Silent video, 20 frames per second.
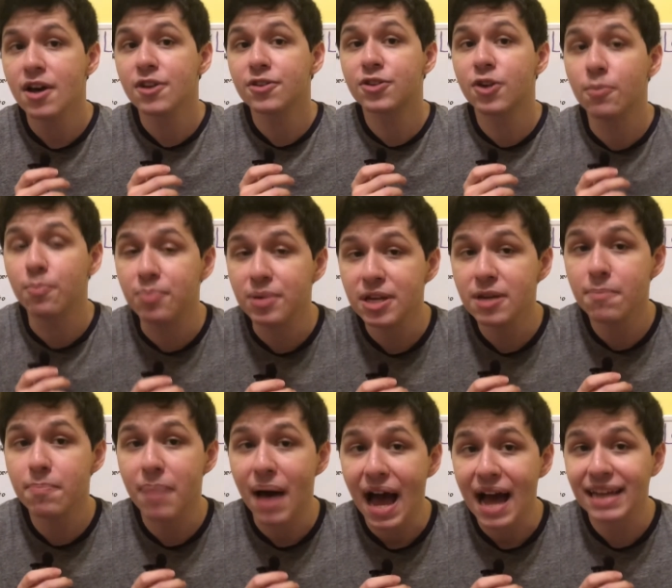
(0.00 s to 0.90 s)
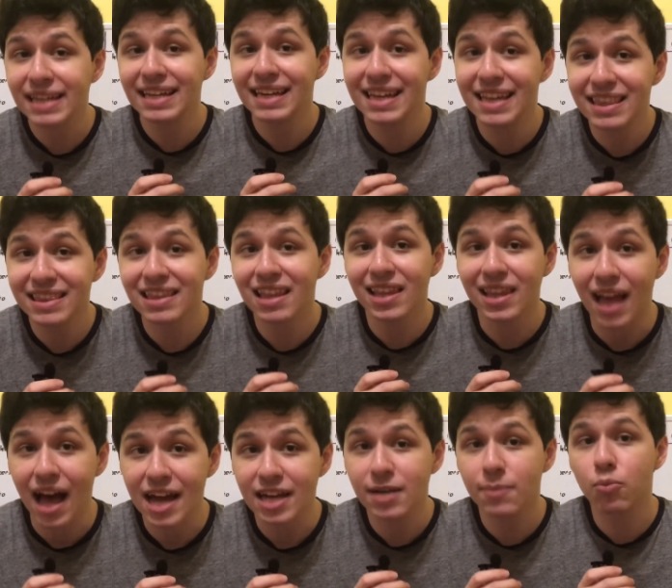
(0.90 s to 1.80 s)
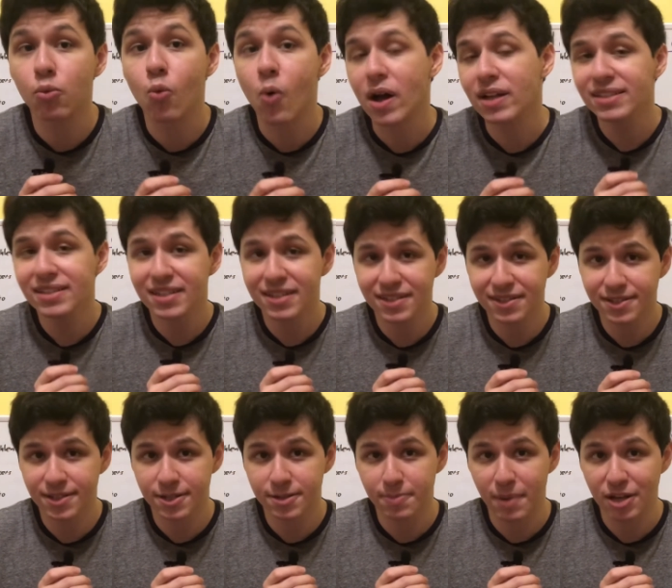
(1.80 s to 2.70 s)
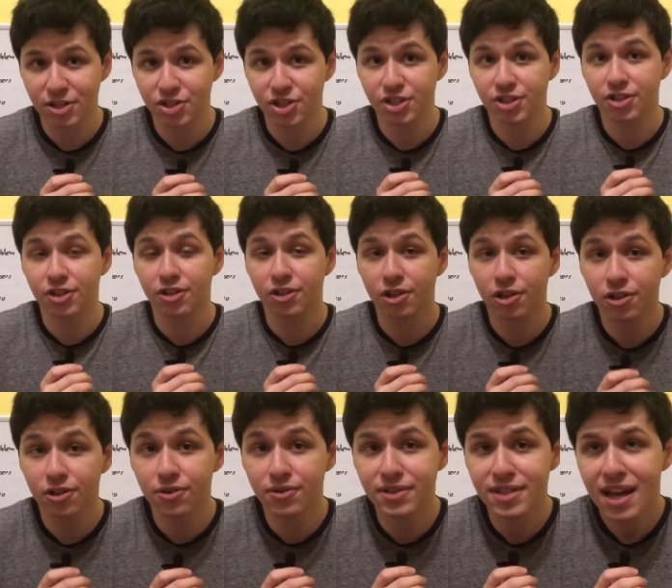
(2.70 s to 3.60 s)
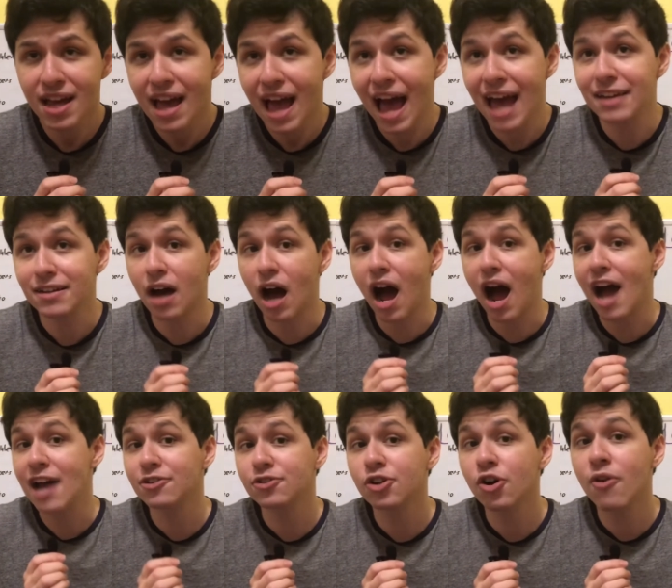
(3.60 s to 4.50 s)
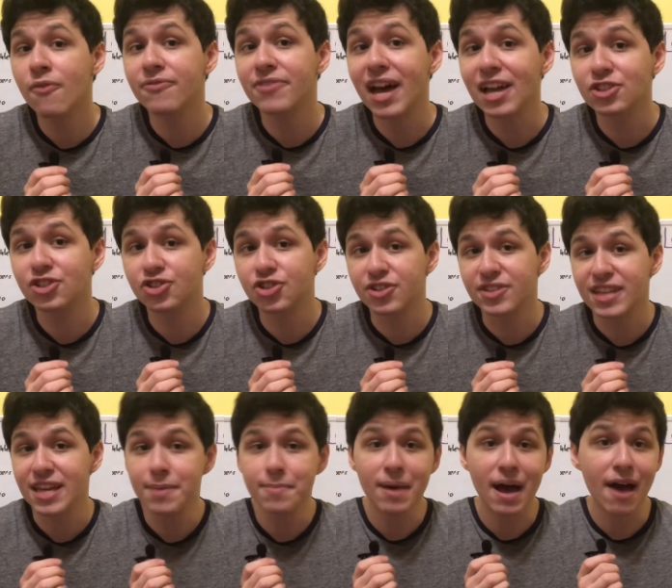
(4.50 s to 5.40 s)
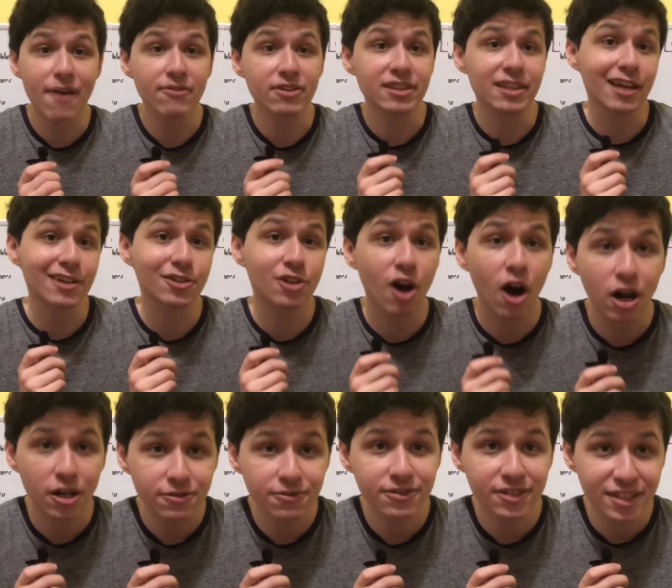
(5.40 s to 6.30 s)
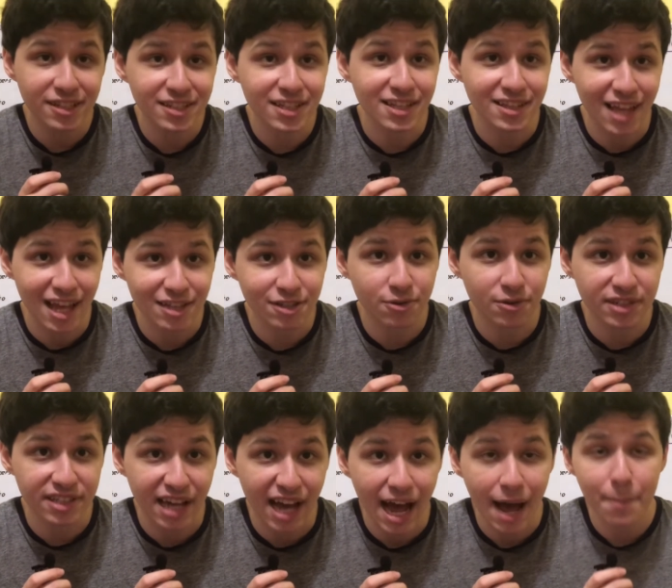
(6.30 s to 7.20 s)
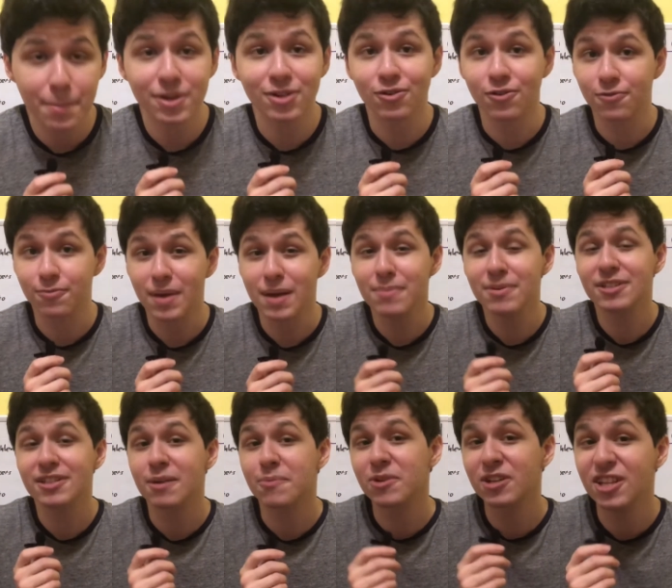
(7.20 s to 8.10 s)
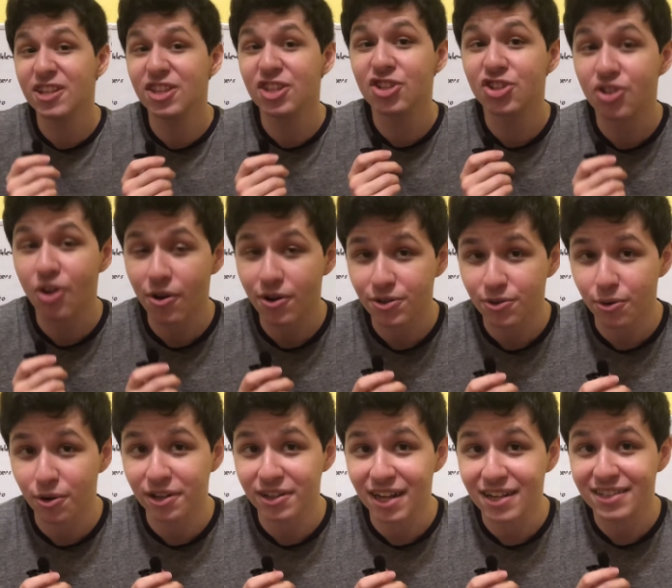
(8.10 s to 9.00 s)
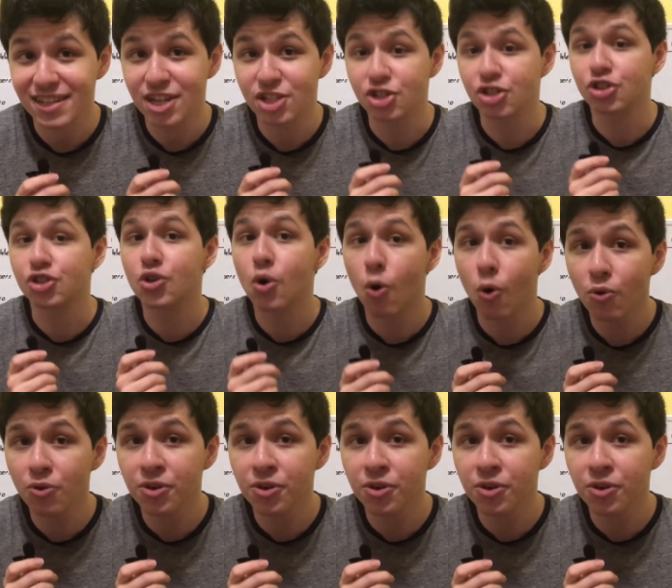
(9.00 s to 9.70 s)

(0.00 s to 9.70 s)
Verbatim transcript: to be back in the lineup once his suspension concludes. And I don't know if that's just him having that confidence that that's going to happen, or if maybe someone in the Sharks organization told